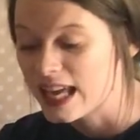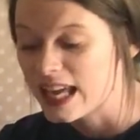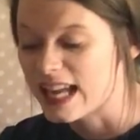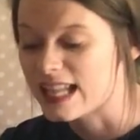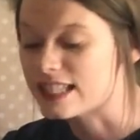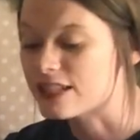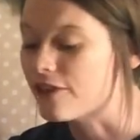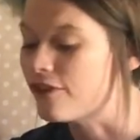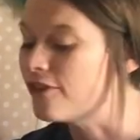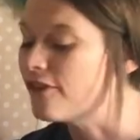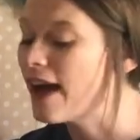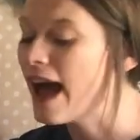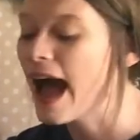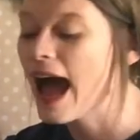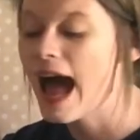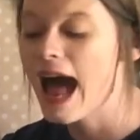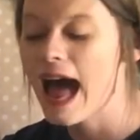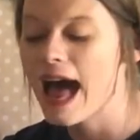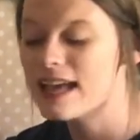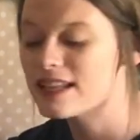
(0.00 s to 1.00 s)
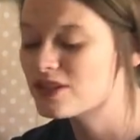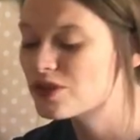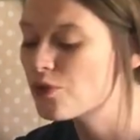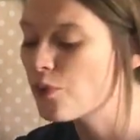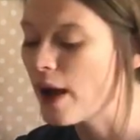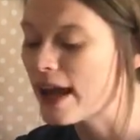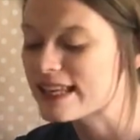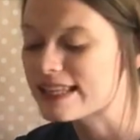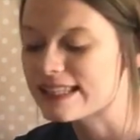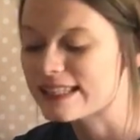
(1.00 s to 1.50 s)
It's a vast
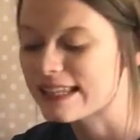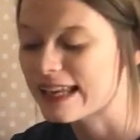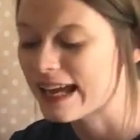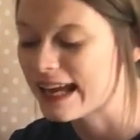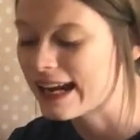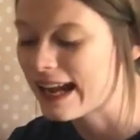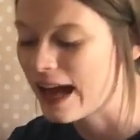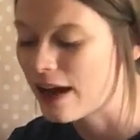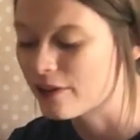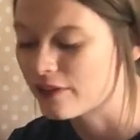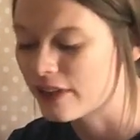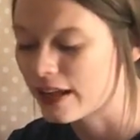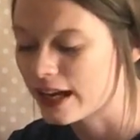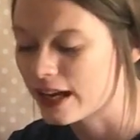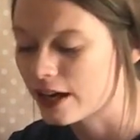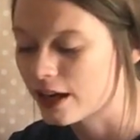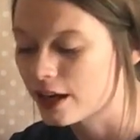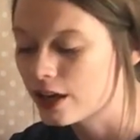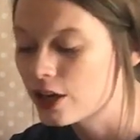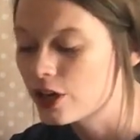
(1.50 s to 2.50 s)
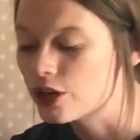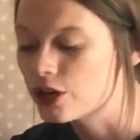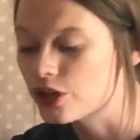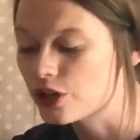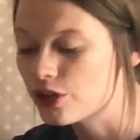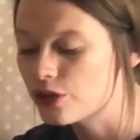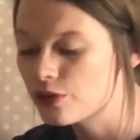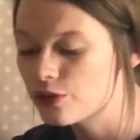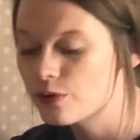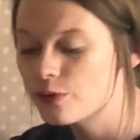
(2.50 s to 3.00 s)
wasteland out there.
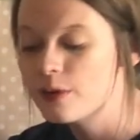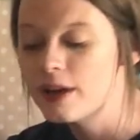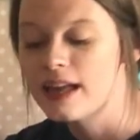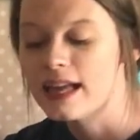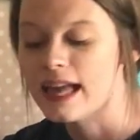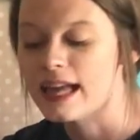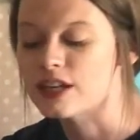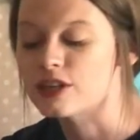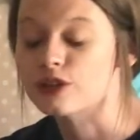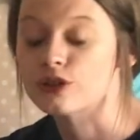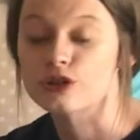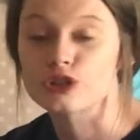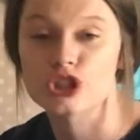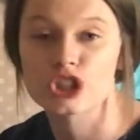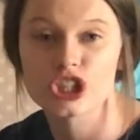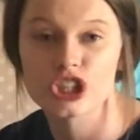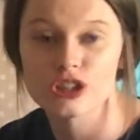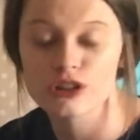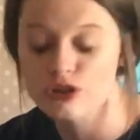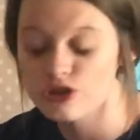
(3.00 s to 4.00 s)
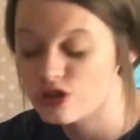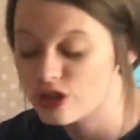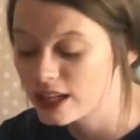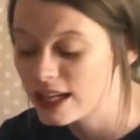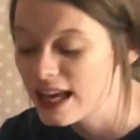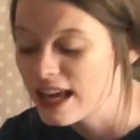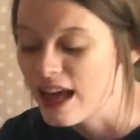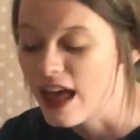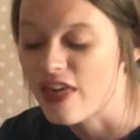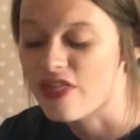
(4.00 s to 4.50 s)
You and your
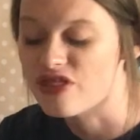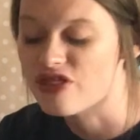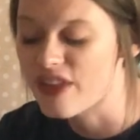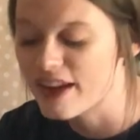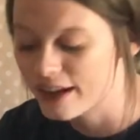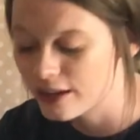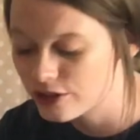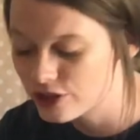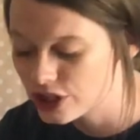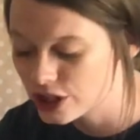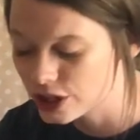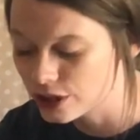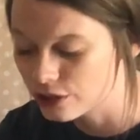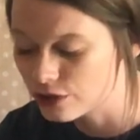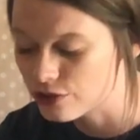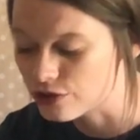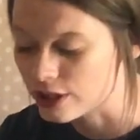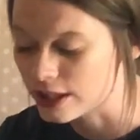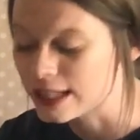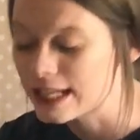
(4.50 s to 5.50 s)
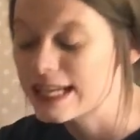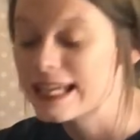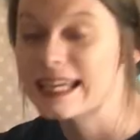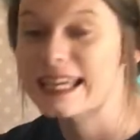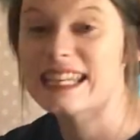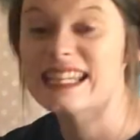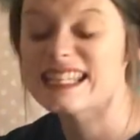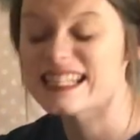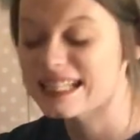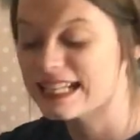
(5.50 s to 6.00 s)
children and their children
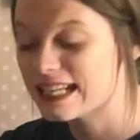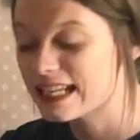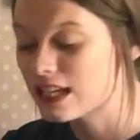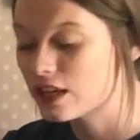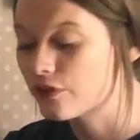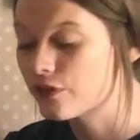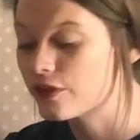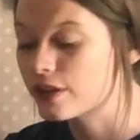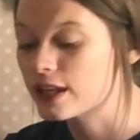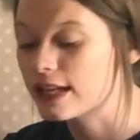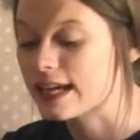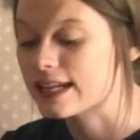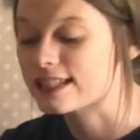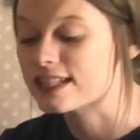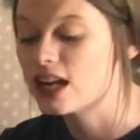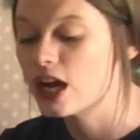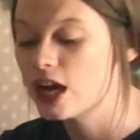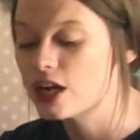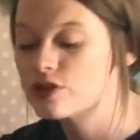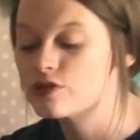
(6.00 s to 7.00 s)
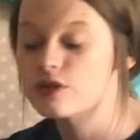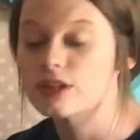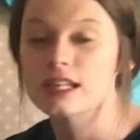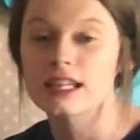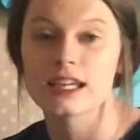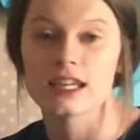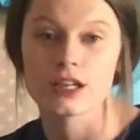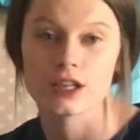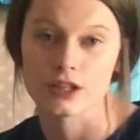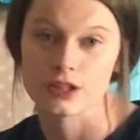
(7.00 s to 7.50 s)
can dig for the next 100
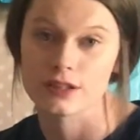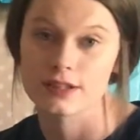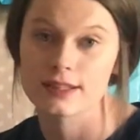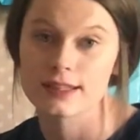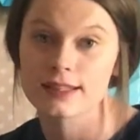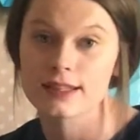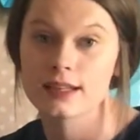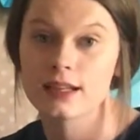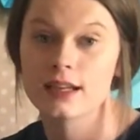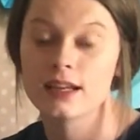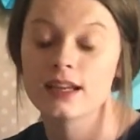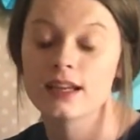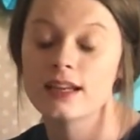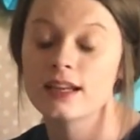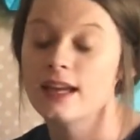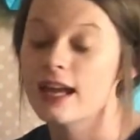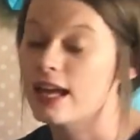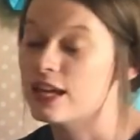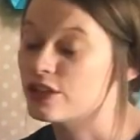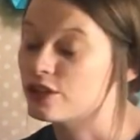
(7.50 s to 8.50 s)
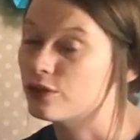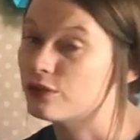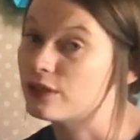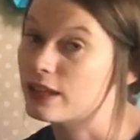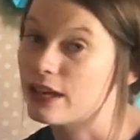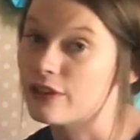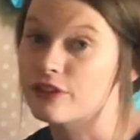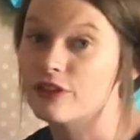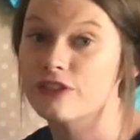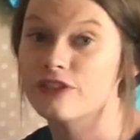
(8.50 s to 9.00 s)
years, and you'll
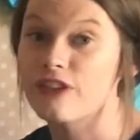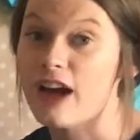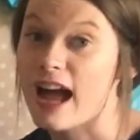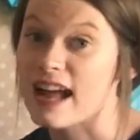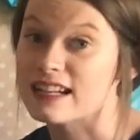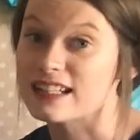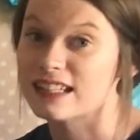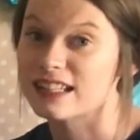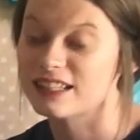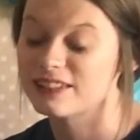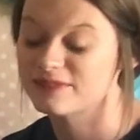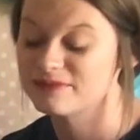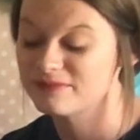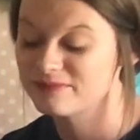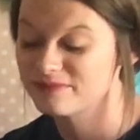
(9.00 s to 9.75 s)
never find it.